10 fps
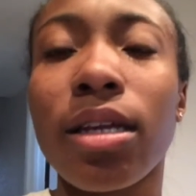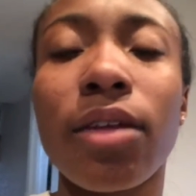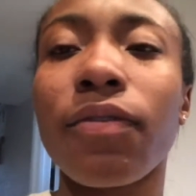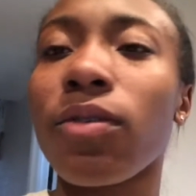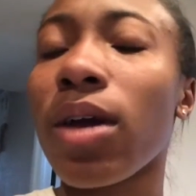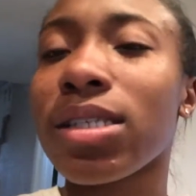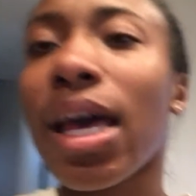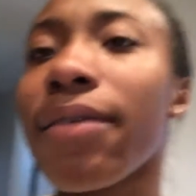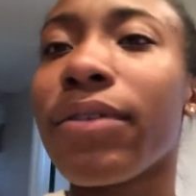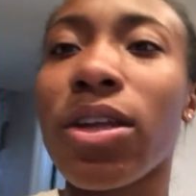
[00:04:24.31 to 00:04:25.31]
And if you guys
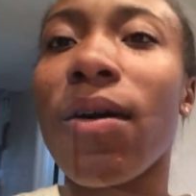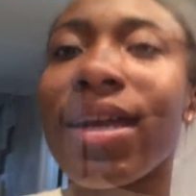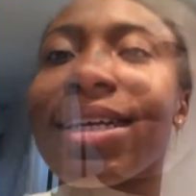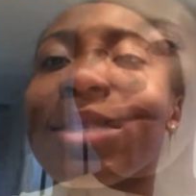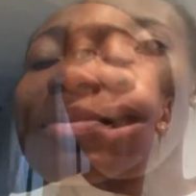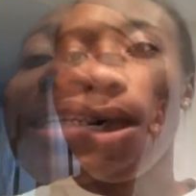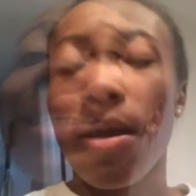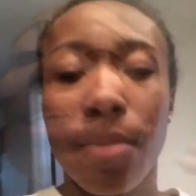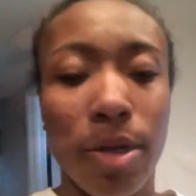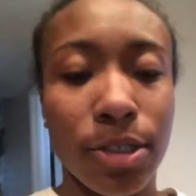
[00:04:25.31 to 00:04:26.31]
have video ideas,
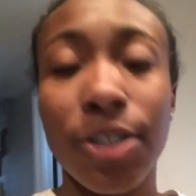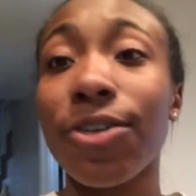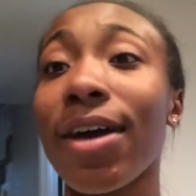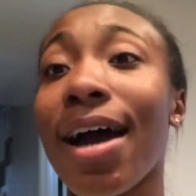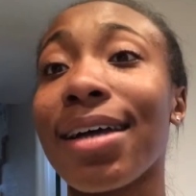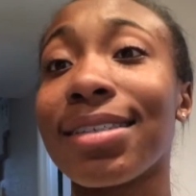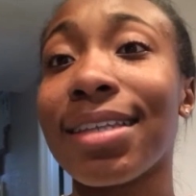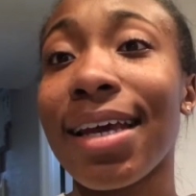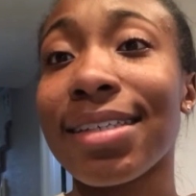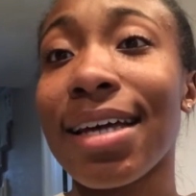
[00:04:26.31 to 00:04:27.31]
um, I'll see you guys
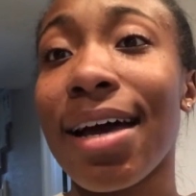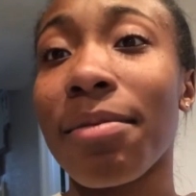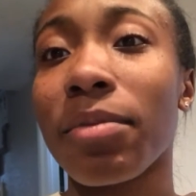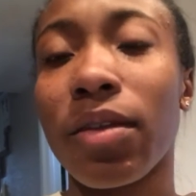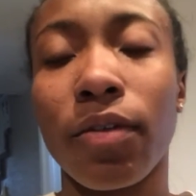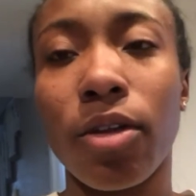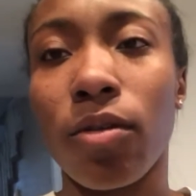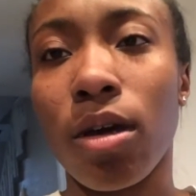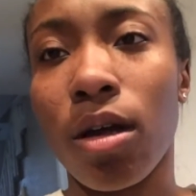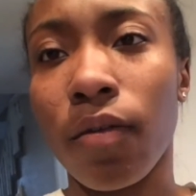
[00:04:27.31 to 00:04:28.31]
next time. The video
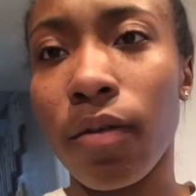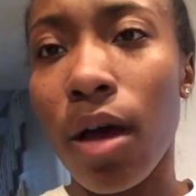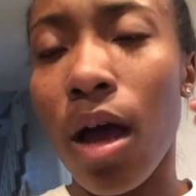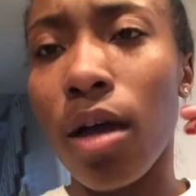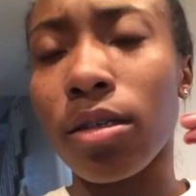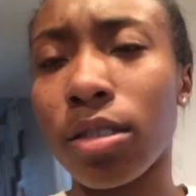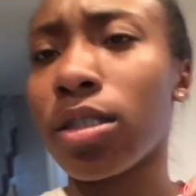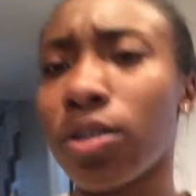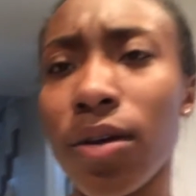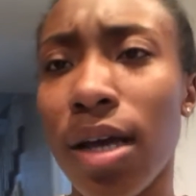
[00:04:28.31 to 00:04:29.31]
cut off. I'll
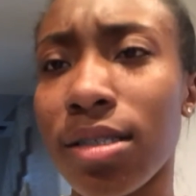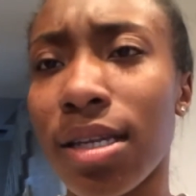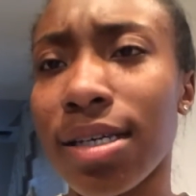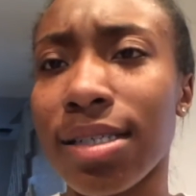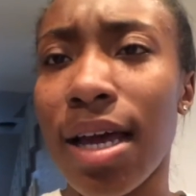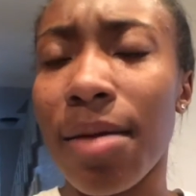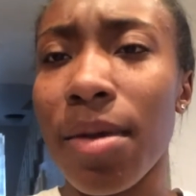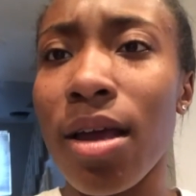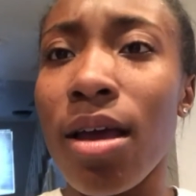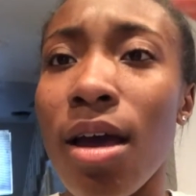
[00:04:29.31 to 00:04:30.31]
see you guys next time.